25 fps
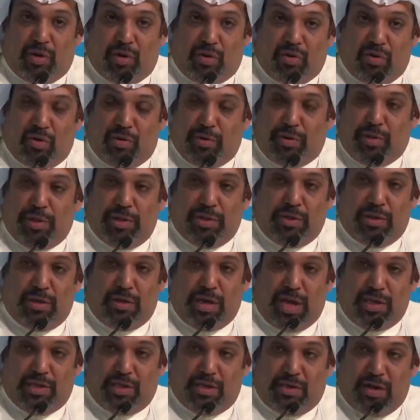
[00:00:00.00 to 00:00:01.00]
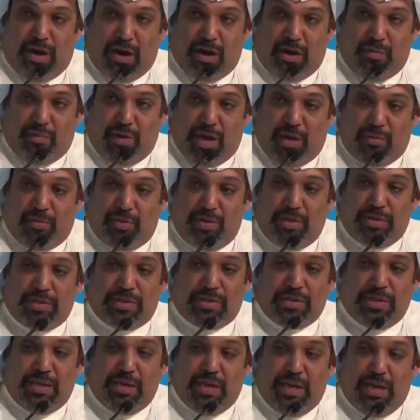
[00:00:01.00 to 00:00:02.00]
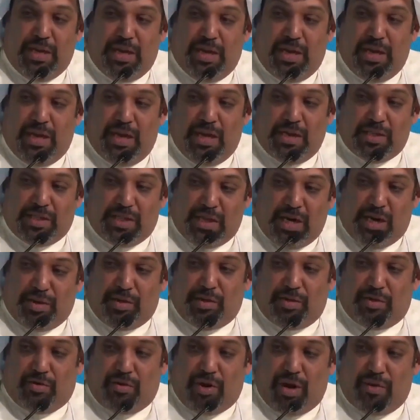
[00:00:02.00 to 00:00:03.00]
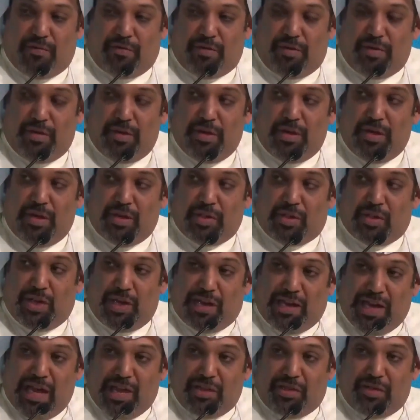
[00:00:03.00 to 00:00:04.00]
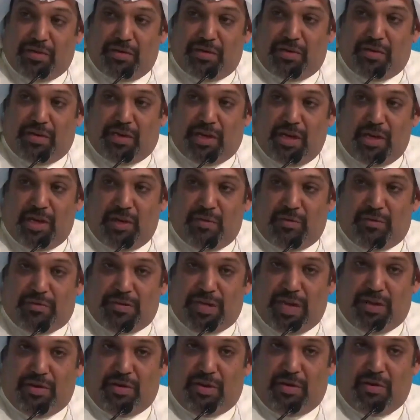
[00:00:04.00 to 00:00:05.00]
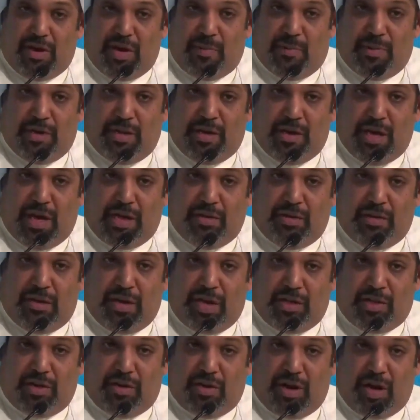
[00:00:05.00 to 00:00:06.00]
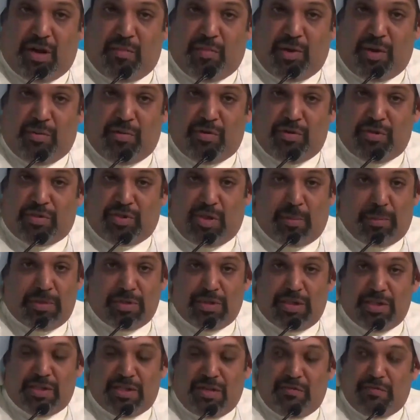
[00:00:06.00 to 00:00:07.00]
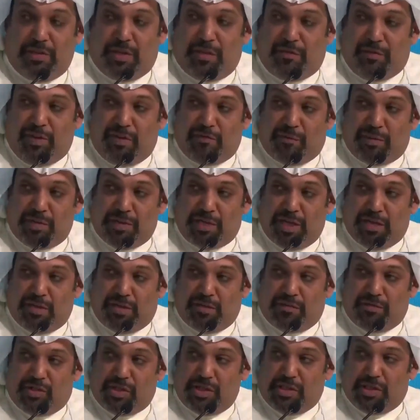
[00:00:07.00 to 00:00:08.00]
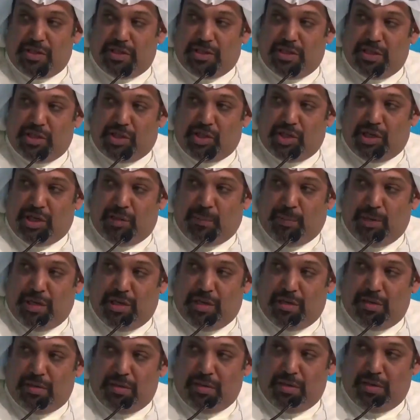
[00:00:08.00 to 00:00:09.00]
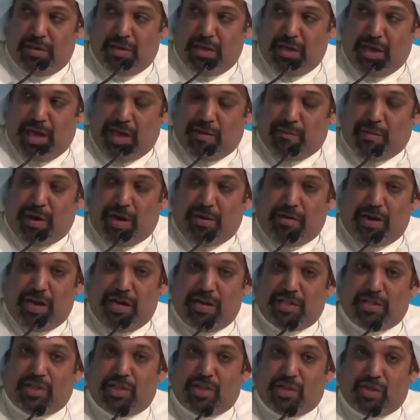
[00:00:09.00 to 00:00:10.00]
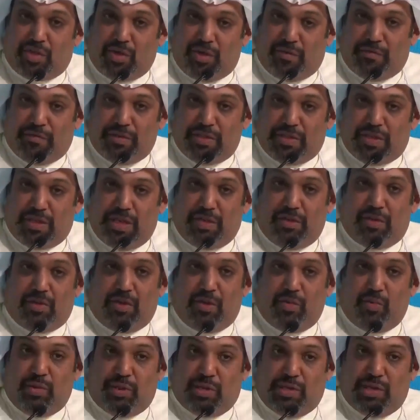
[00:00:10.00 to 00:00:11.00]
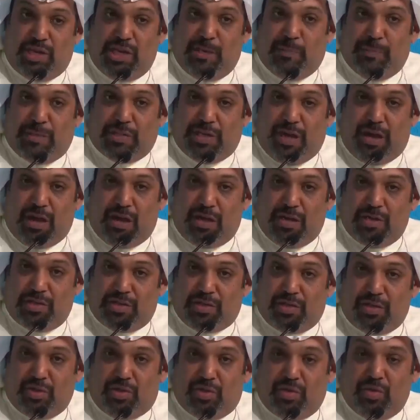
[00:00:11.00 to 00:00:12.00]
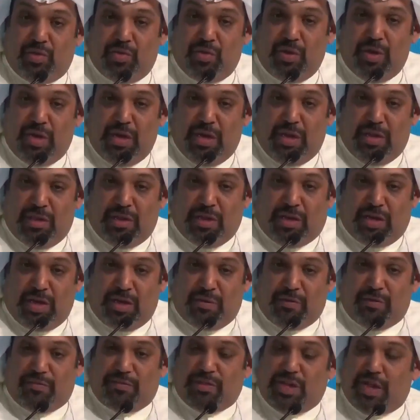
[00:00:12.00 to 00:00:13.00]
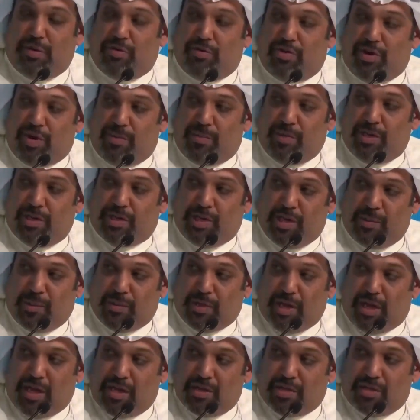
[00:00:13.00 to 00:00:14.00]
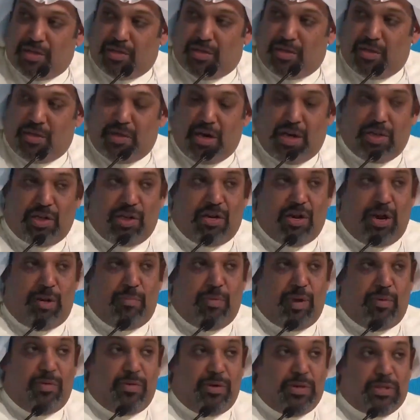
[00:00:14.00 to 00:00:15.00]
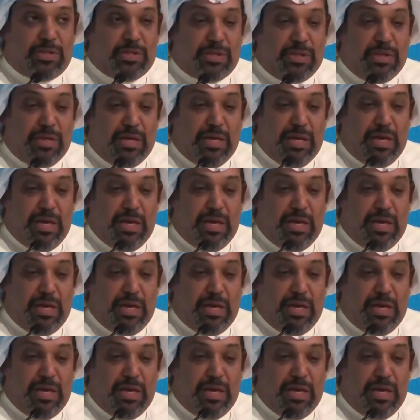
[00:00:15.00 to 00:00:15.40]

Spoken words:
growth in the United Arab Emirates is another driver. Together, the Kingdom of Saudi Arabia and the United Arab Emirates represent 75% of GCC GDP. And Bahrain is a service center with deep ties into the Kingdom of Saudi Arabia, deep ties into the United Arab Emirates,